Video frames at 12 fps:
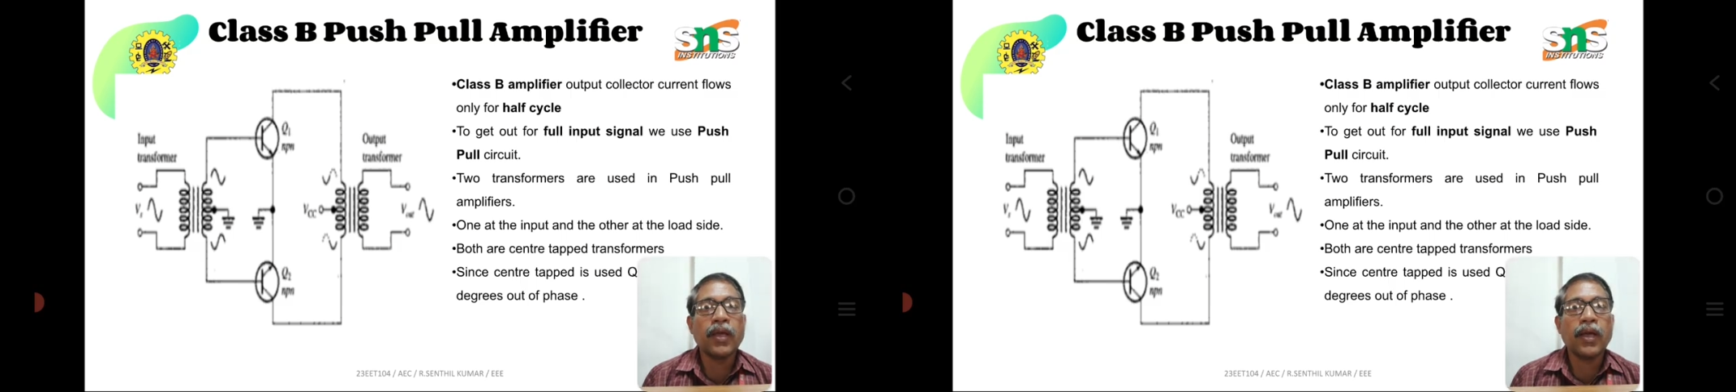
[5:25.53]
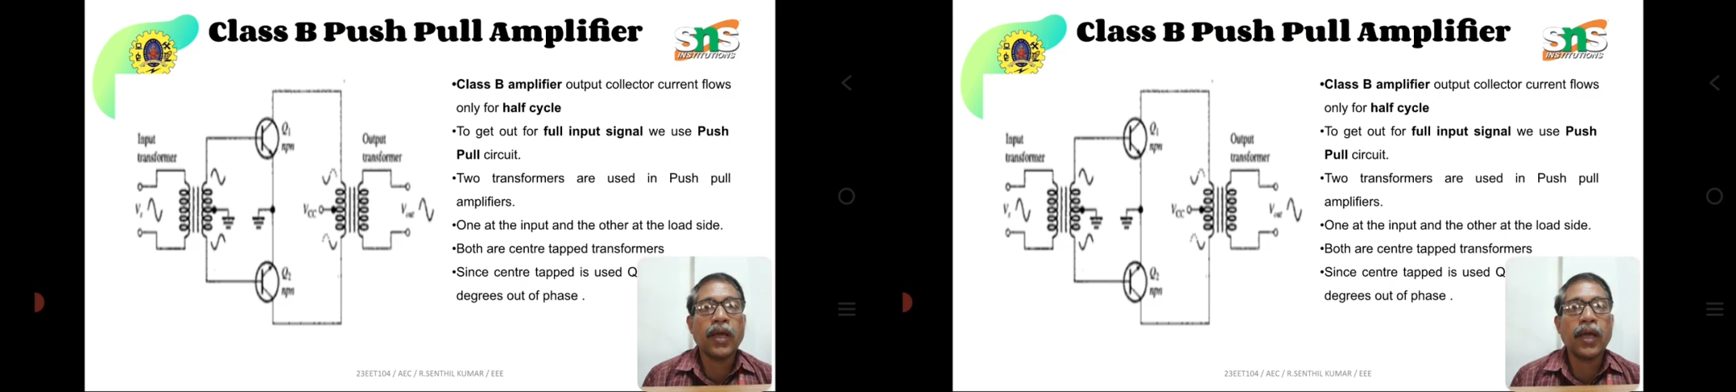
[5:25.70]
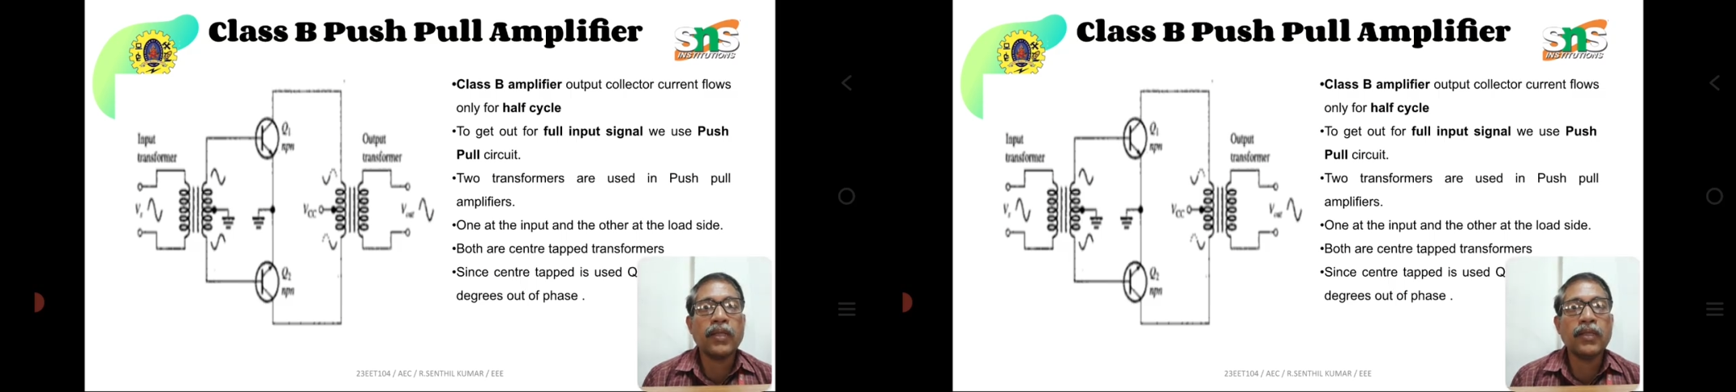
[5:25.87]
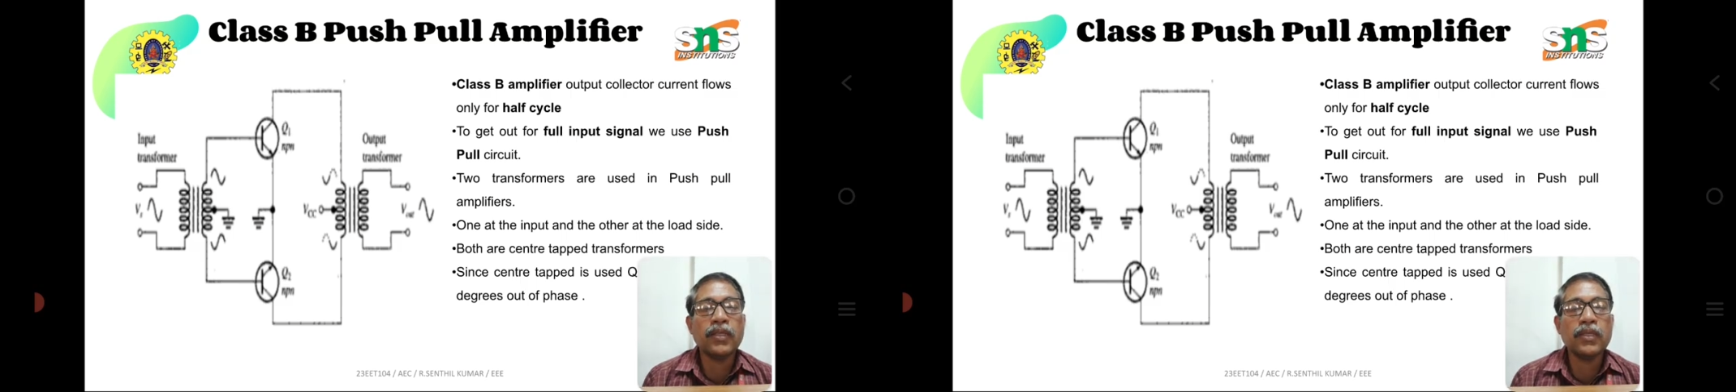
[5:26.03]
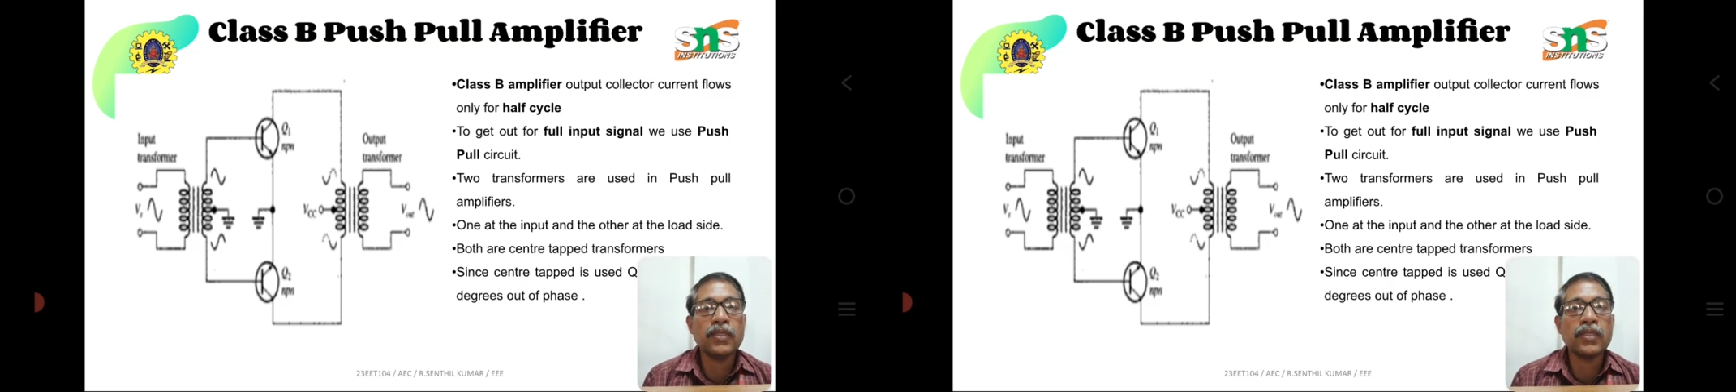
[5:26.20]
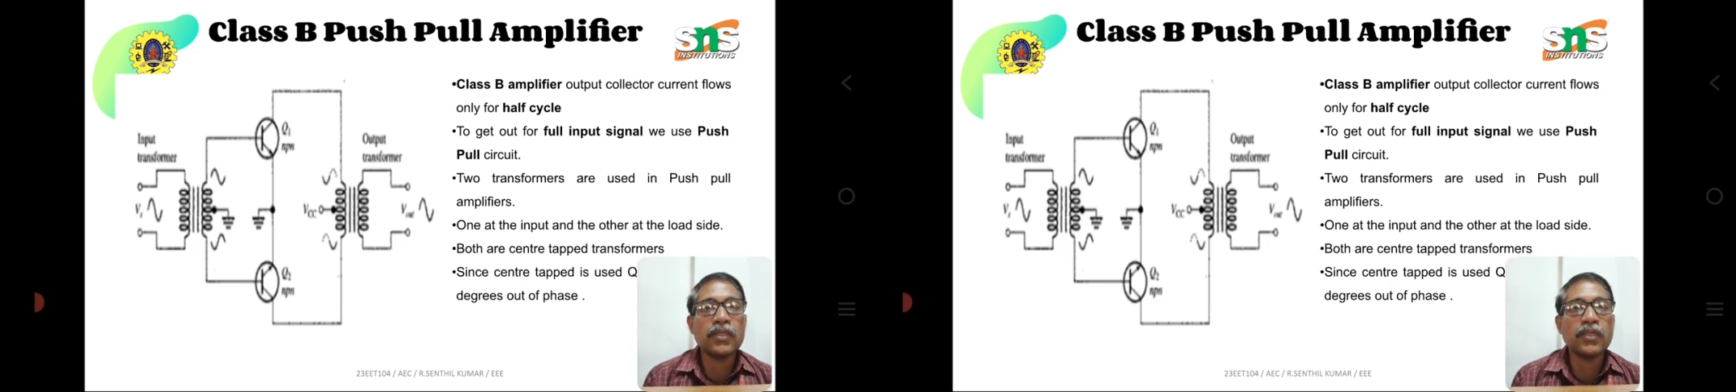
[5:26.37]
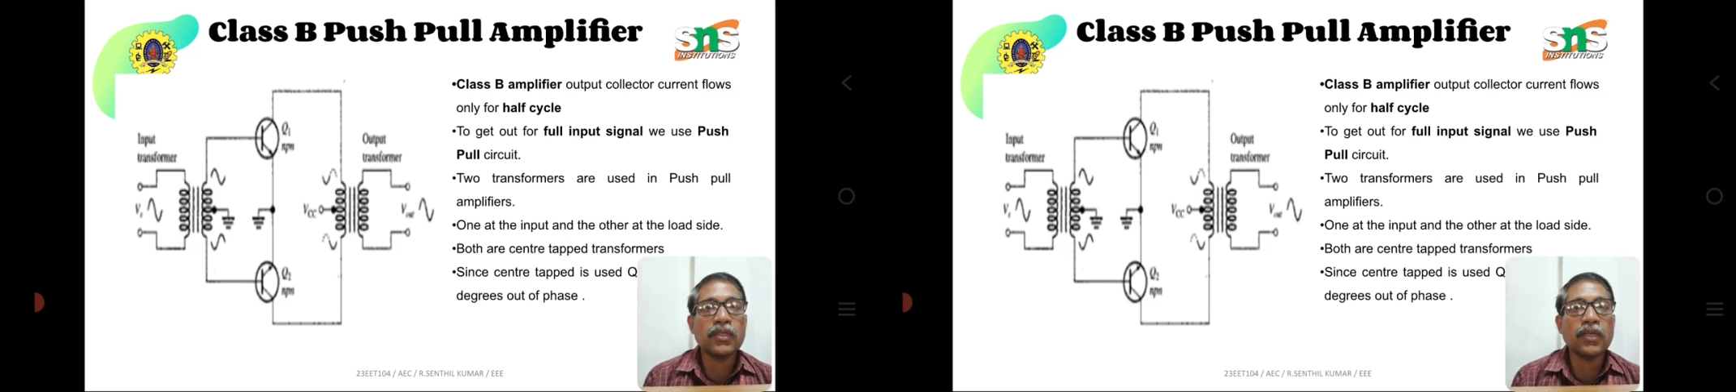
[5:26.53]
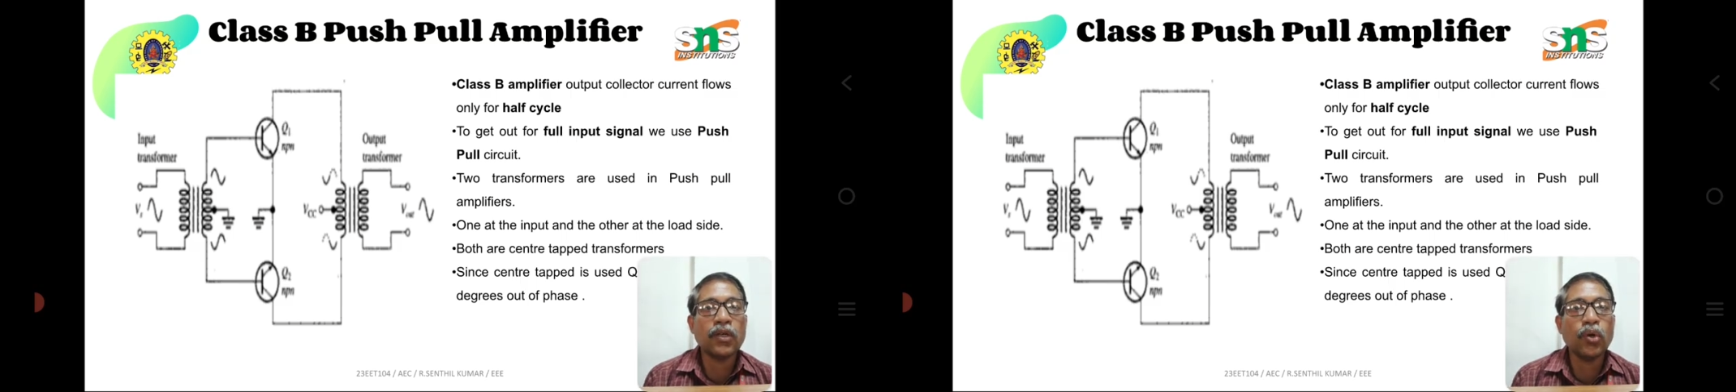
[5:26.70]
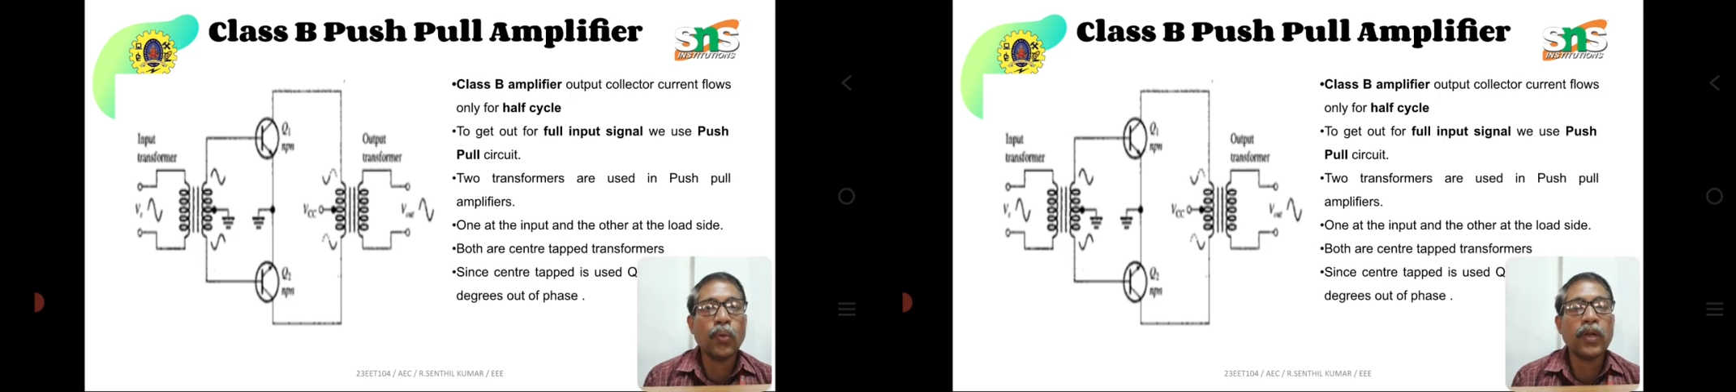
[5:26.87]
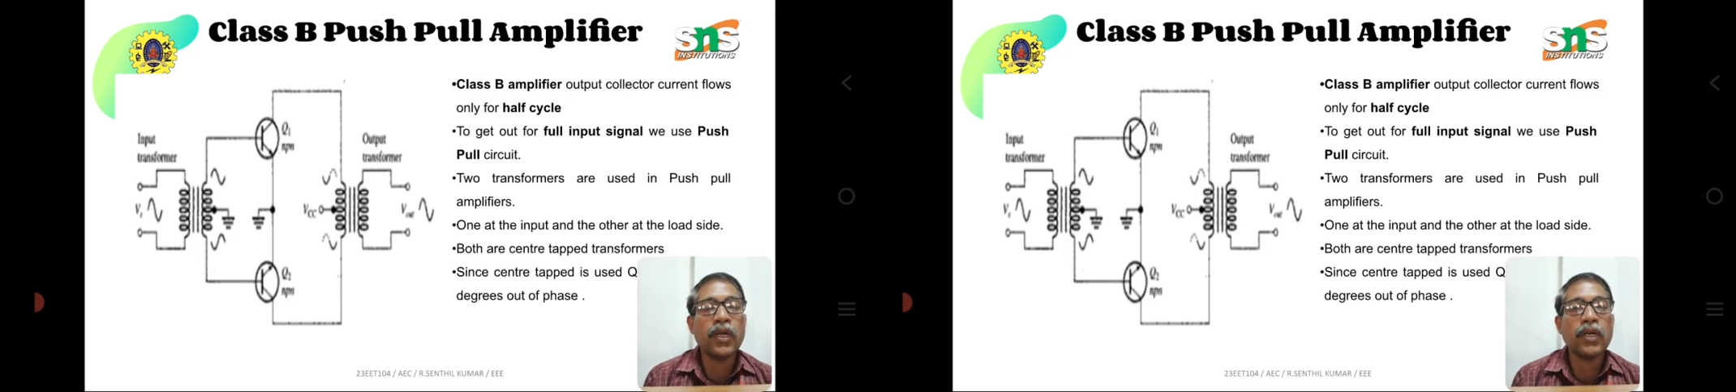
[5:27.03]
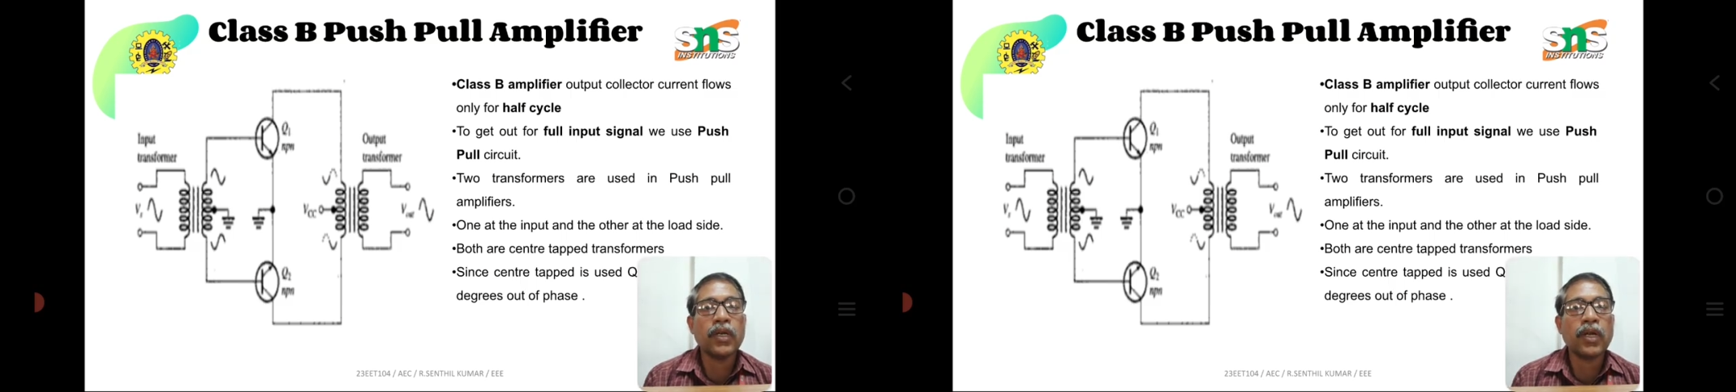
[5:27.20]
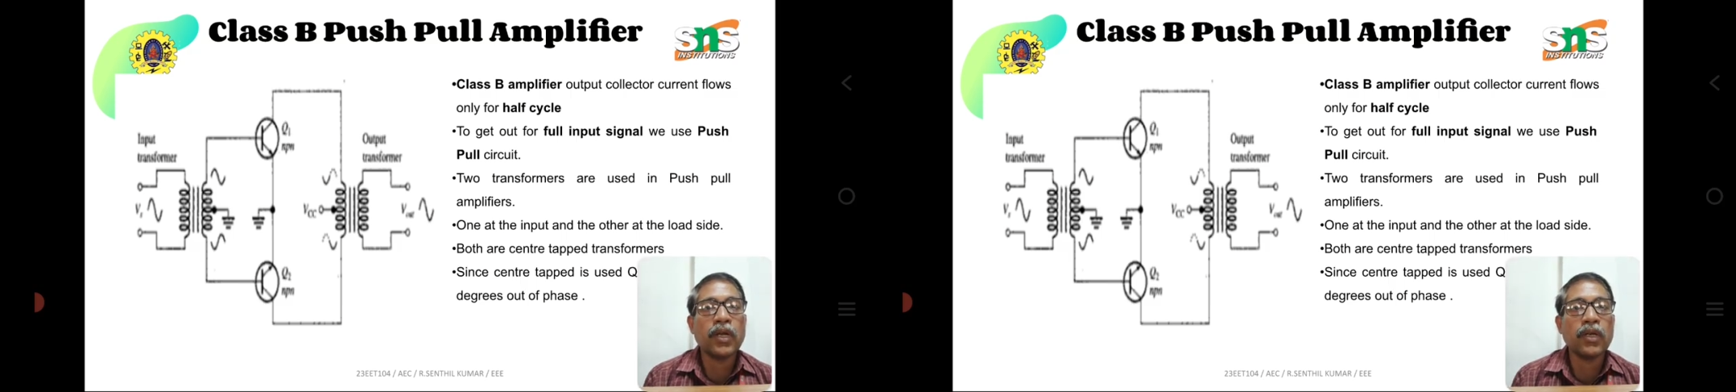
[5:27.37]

And this Q1 and